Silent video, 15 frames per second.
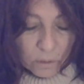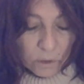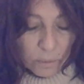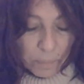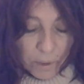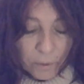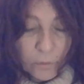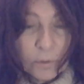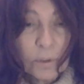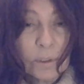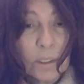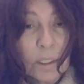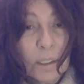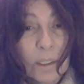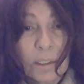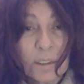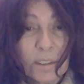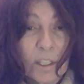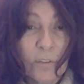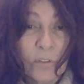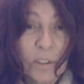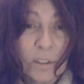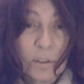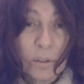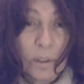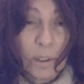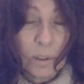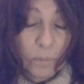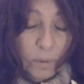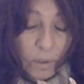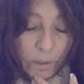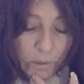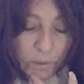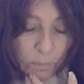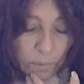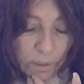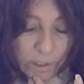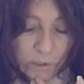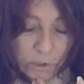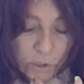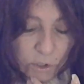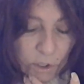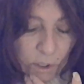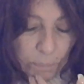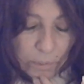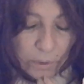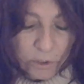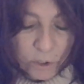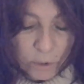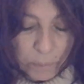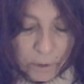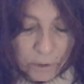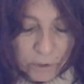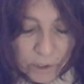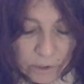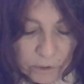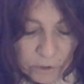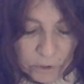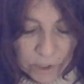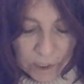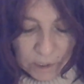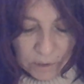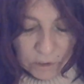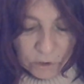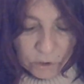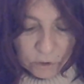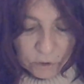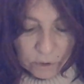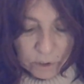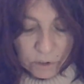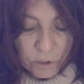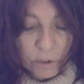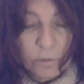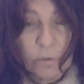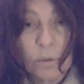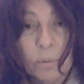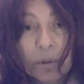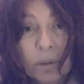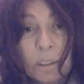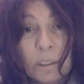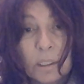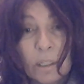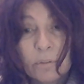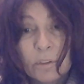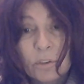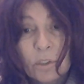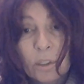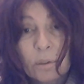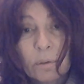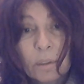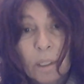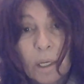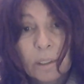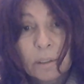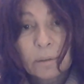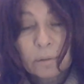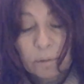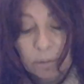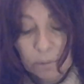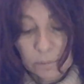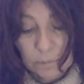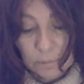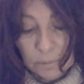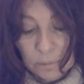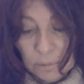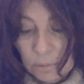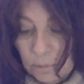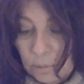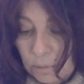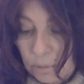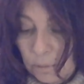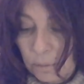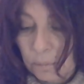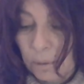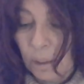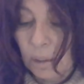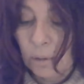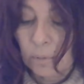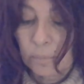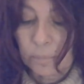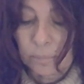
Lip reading: You're both looking at stuff that's gone wrong in the relationship, but you're both understanding that the two of you really love each other a lot. Okay?